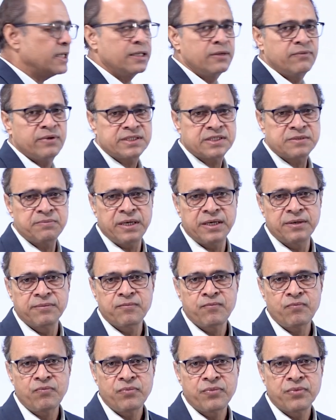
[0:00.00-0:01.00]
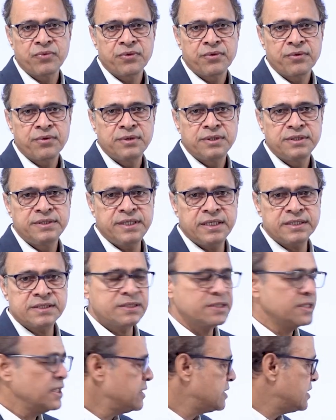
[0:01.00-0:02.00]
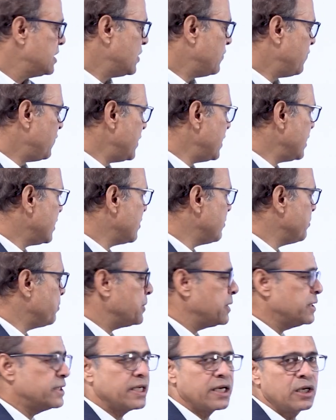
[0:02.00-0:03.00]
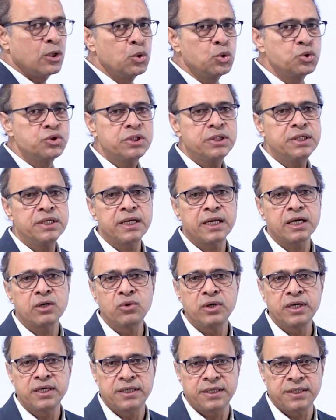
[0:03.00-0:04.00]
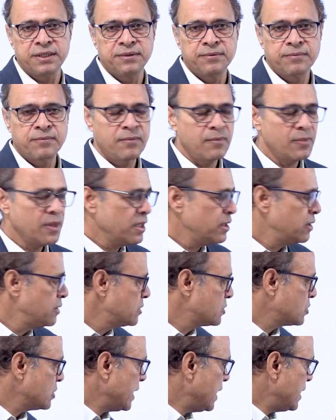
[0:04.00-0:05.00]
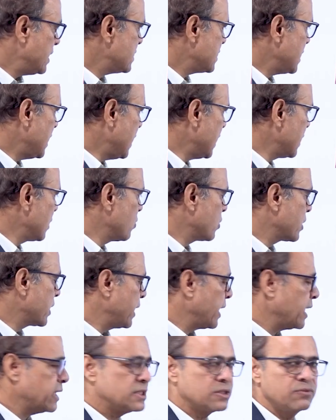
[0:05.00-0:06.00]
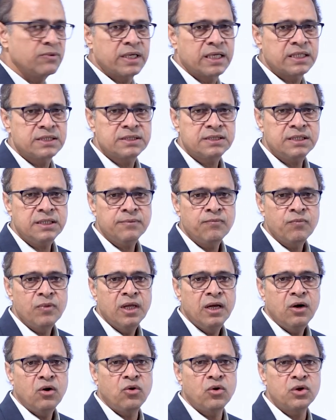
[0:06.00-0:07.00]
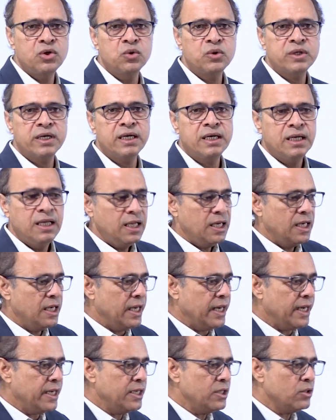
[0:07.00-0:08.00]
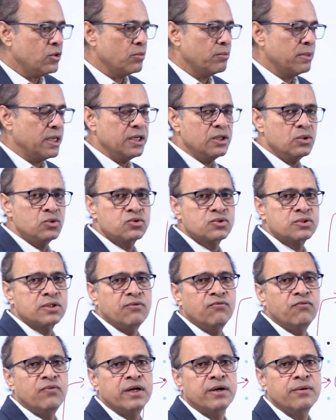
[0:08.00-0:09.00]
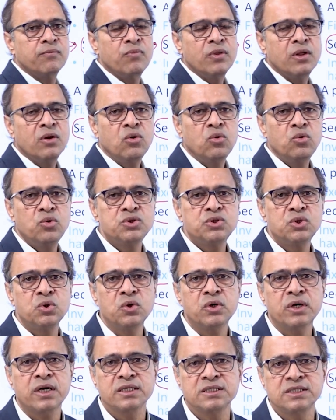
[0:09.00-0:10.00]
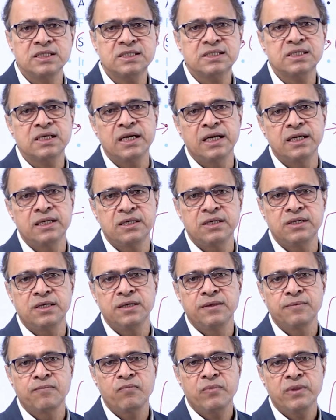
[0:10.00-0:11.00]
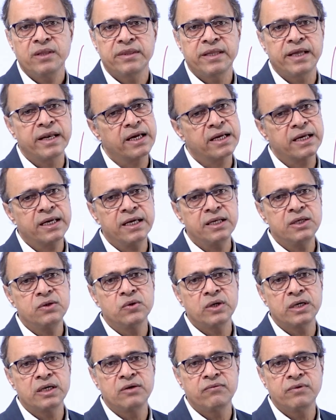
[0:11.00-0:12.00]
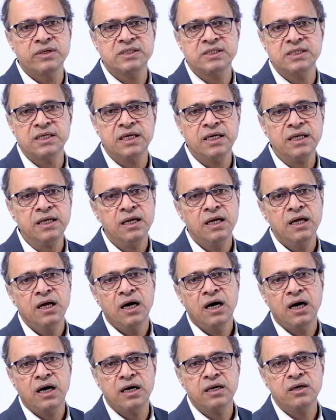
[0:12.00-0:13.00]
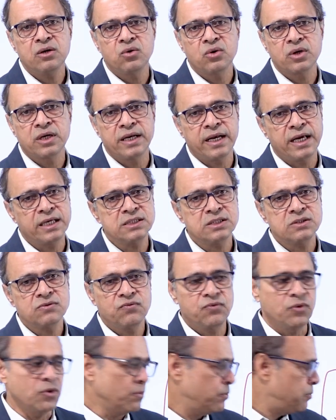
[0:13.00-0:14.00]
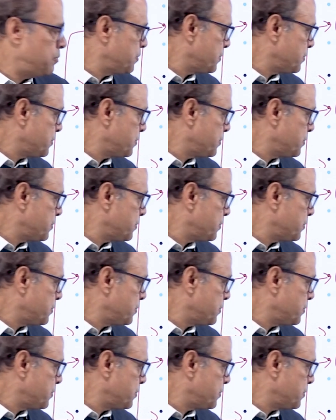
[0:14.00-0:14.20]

investment, yes, chit fund companies are loosely regulated. So that is unorganized we can say. Or you can lend your money to someone who is not registered entity. Then again you are investing in unorganized form.